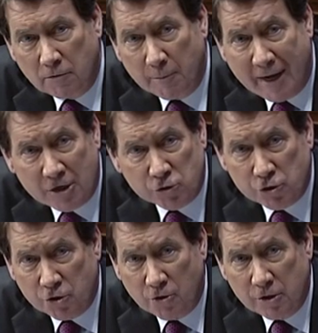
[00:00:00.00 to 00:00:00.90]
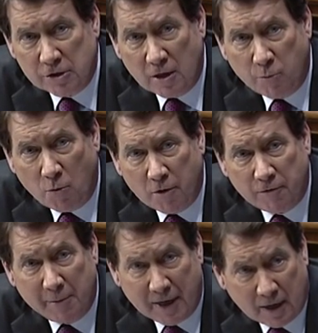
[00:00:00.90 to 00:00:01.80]
from a national security standpoint,
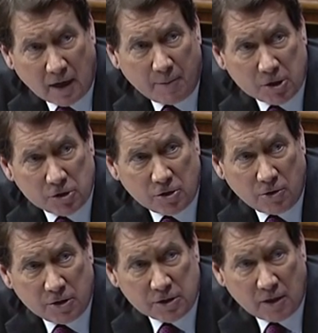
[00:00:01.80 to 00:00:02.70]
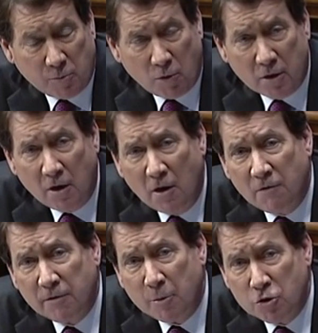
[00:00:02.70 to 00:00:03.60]
from an economic security standpoint,
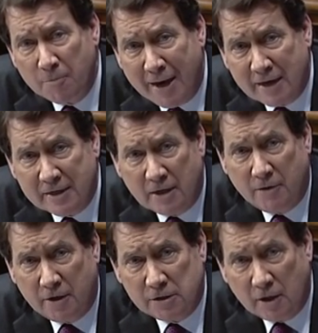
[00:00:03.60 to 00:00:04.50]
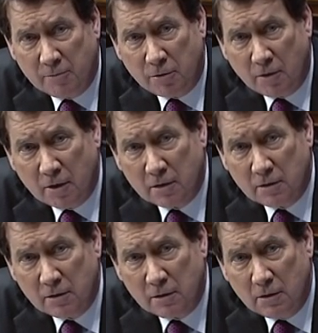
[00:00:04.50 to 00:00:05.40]
from a humanitarian standpoint.
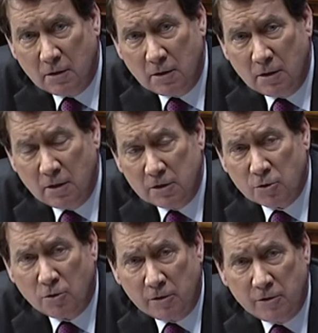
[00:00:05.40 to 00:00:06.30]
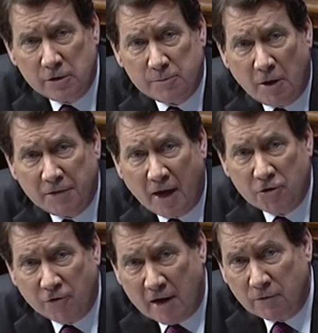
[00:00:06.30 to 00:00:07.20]
So earlier this month, I
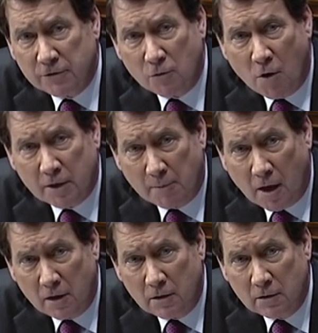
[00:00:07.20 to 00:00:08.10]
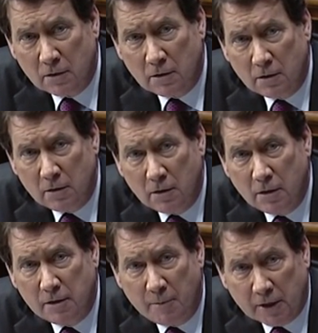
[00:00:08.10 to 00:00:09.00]
traveled to Guatemala
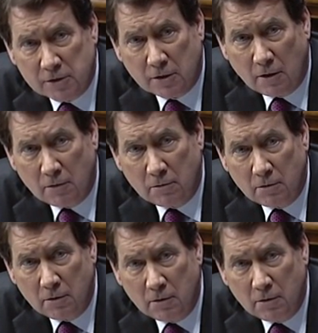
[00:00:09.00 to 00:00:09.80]
and to Mexico